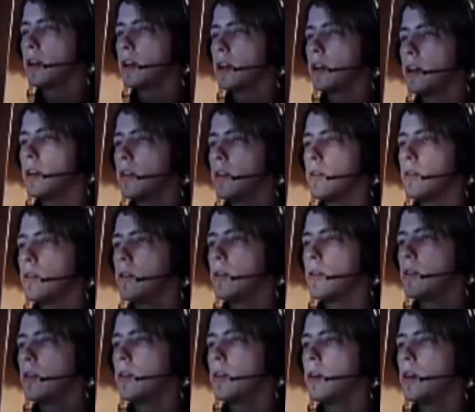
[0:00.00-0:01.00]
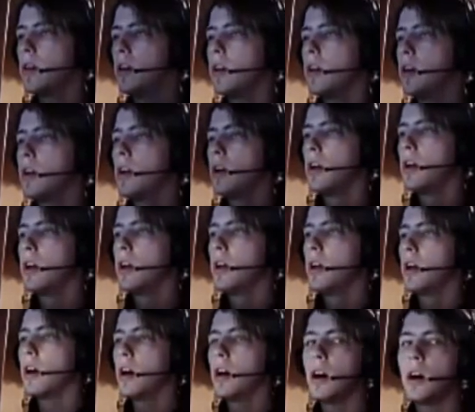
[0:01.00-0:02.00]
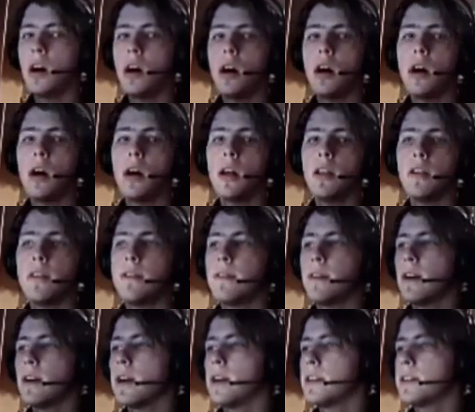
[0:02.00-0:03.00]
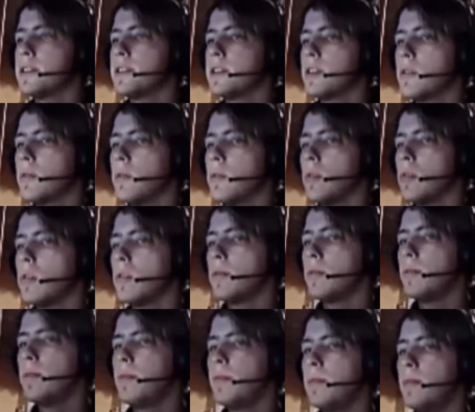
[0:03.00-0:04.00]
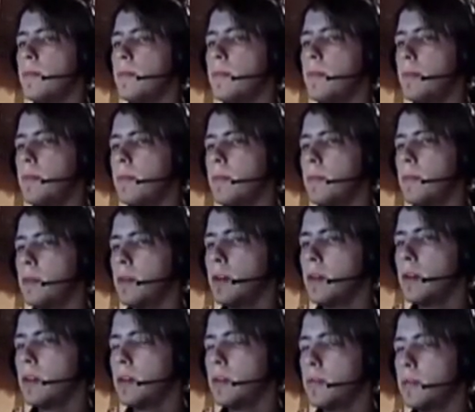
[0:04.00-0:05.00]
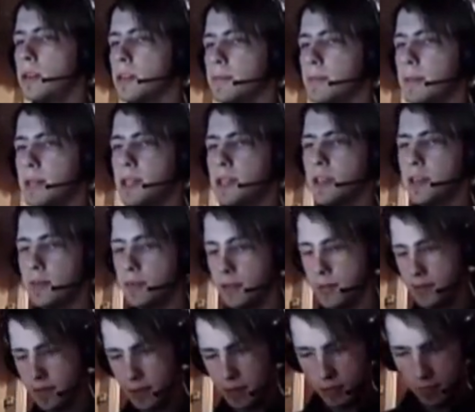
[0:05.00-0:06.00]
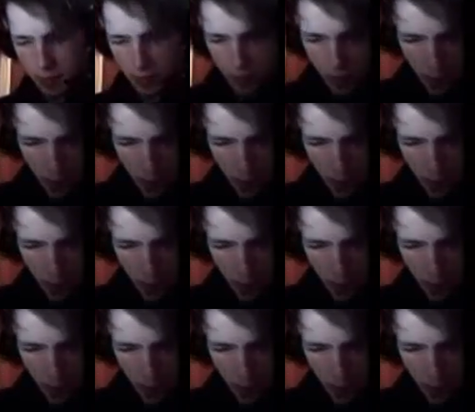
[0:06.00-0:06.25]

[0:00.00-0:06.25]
Thank you. Ah, oh, the fire's so warm. There's meat to open survival.